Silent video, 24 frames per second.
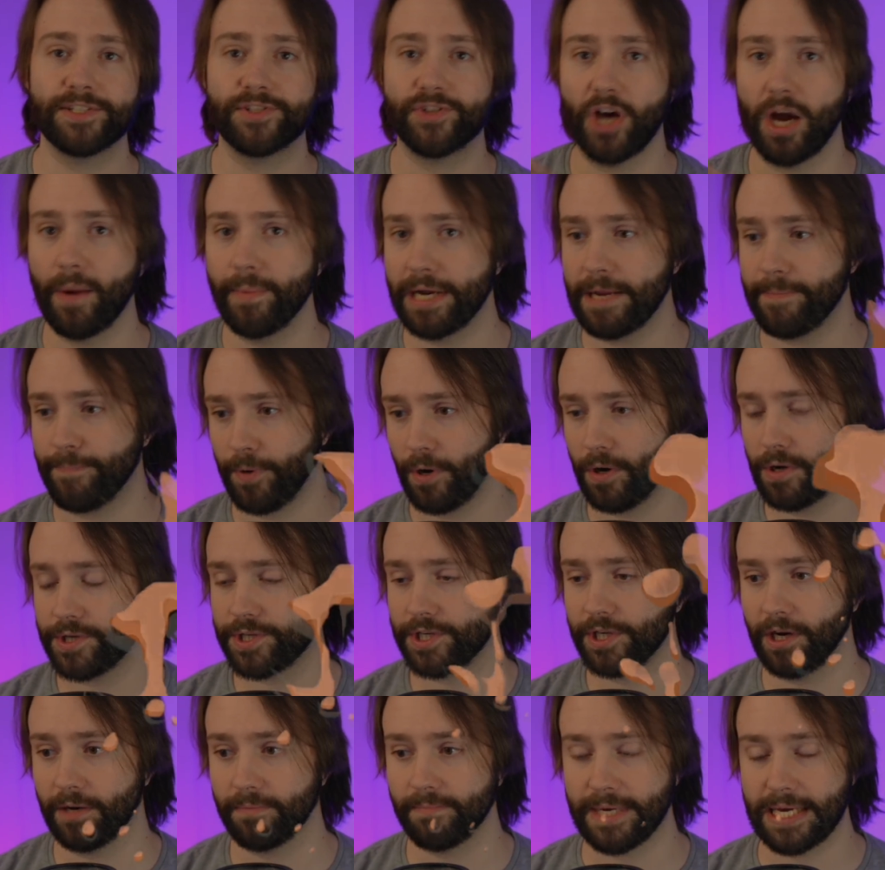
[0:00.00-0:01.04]
Dominate
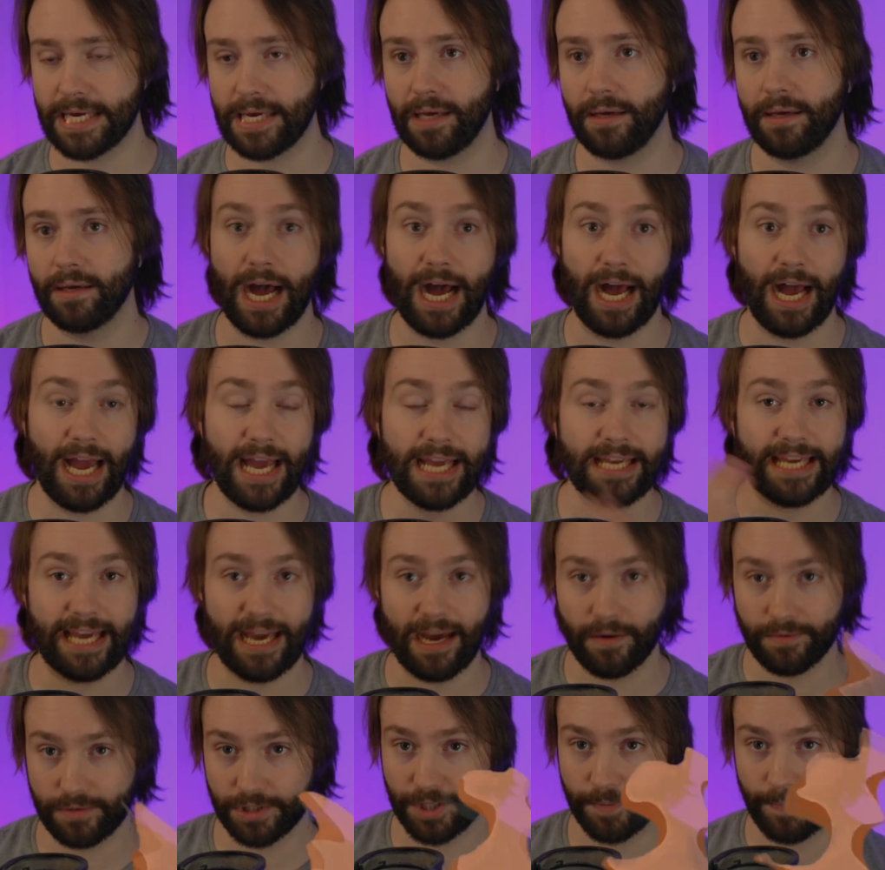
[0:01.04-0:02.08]
Person on me, I
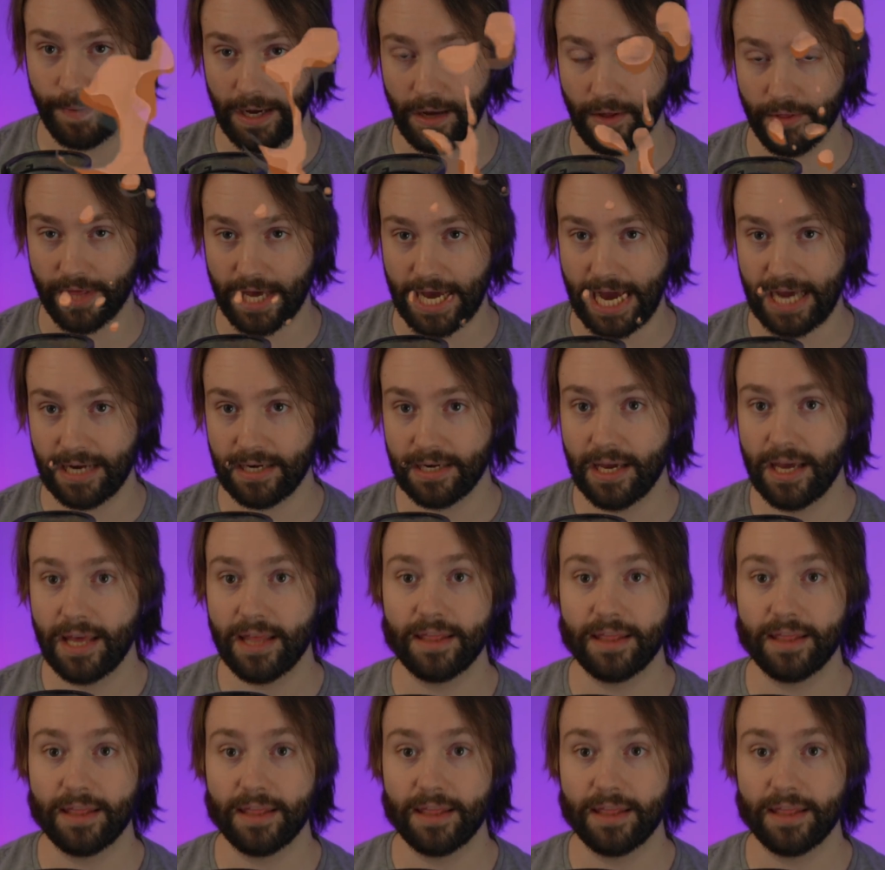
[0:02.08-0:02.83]
counterspell that.